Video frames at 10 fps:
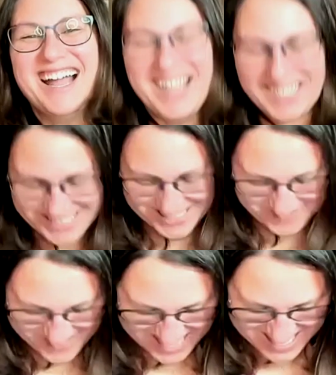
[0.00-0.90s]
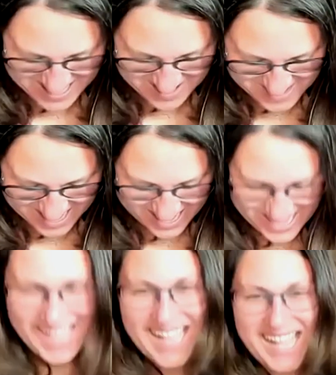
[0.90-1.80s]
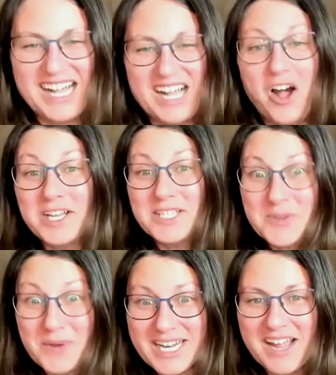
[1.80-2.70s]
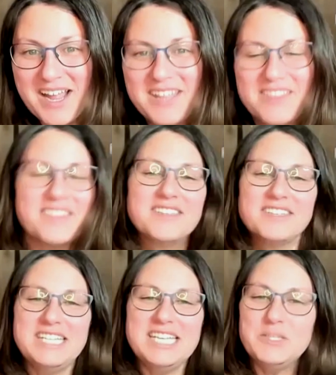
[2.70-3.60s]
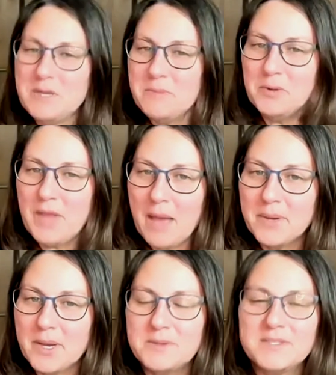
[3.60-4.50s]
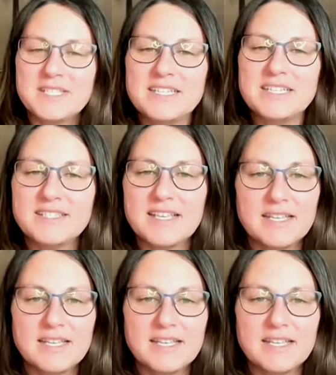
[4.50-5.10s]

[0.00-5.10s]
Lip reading: Awesome. Thank you. Yeah. August 29th, Teach People Not Poses.